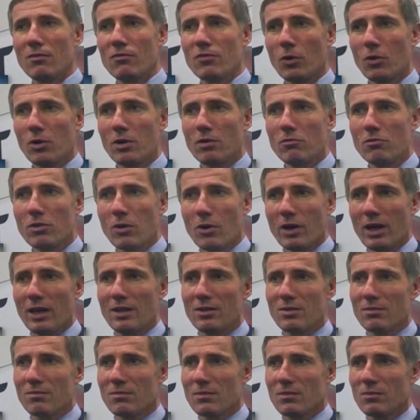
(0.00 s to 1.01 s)
Falcon
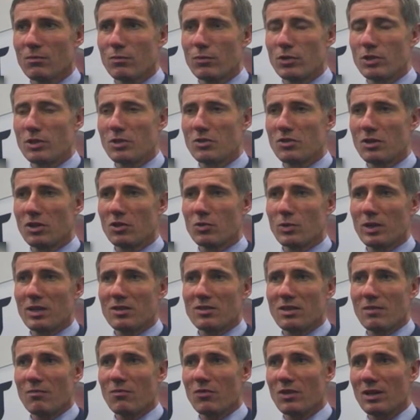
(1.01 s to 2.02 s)
rocket producing
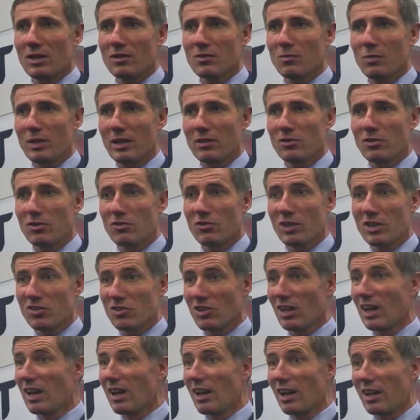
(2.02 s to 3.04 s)
27,000 pounds of
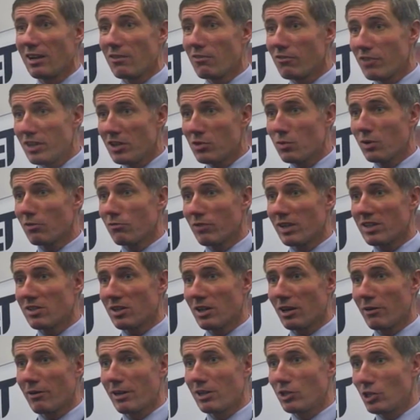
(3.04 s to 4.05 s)
thrust, and a V12 race
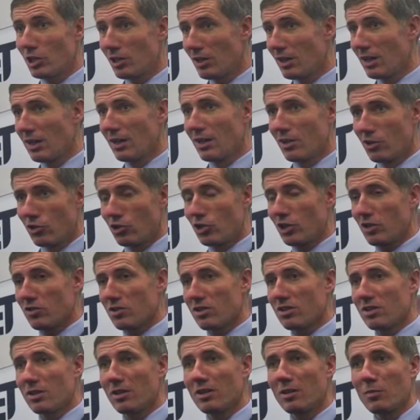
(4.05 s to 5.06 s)
car engine
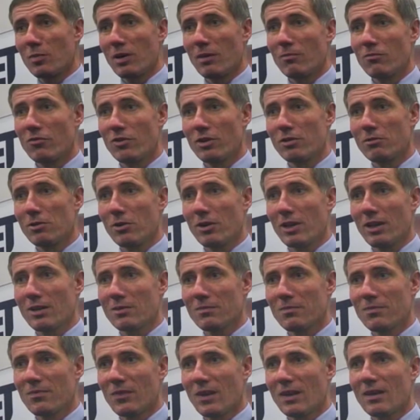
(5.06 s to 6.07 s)
just to turn the pump for the rocket.
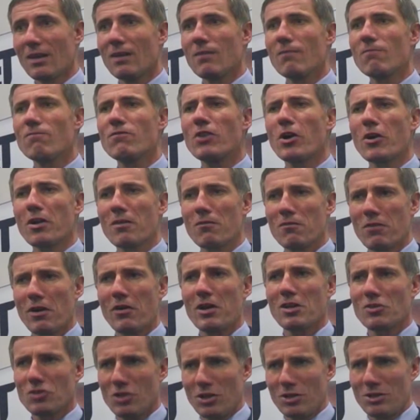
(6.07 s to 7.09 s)
Very,
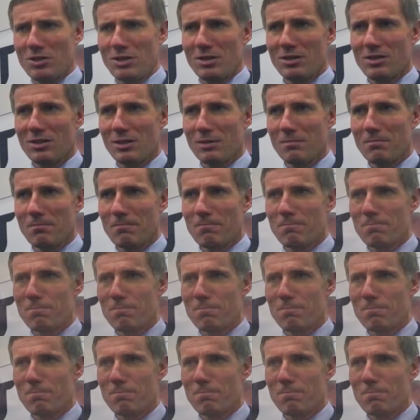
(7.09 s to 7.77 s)
very exciting time.